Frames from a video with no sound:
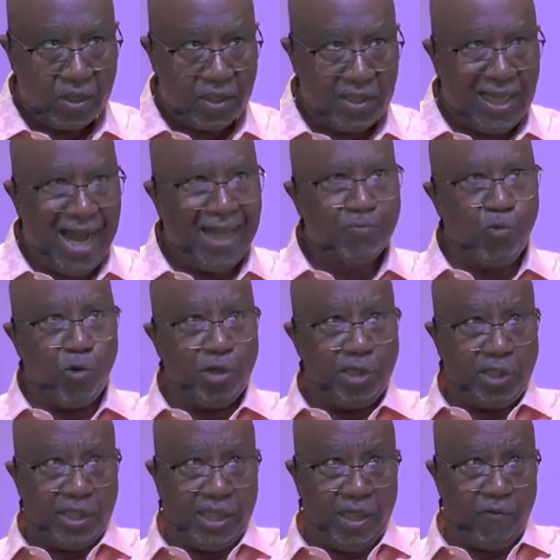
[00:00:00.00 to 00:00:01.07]
God wanted
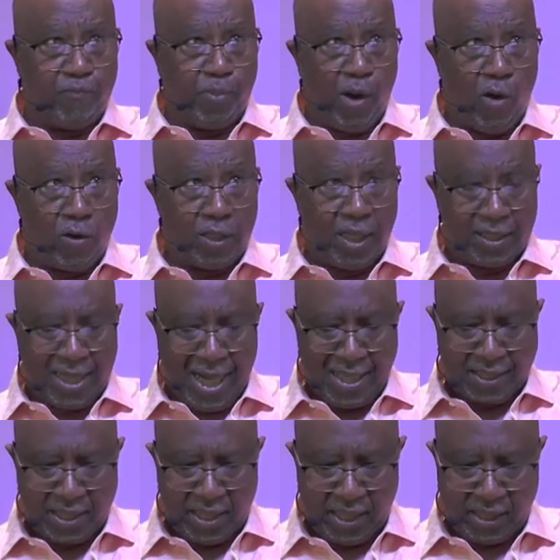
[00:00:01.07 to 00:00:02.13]
to give Paul a
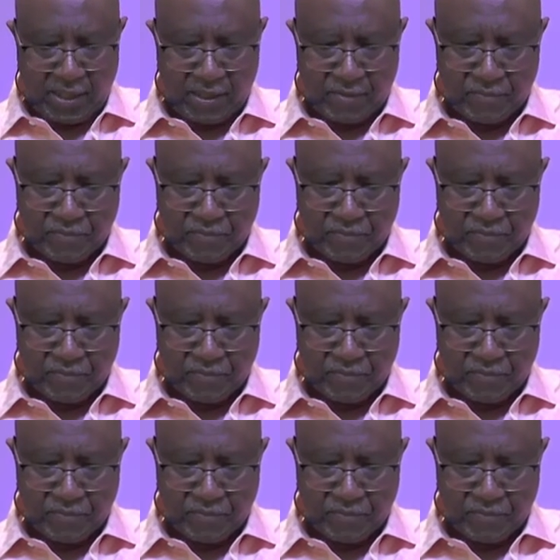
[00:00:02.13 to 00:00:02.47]
continent,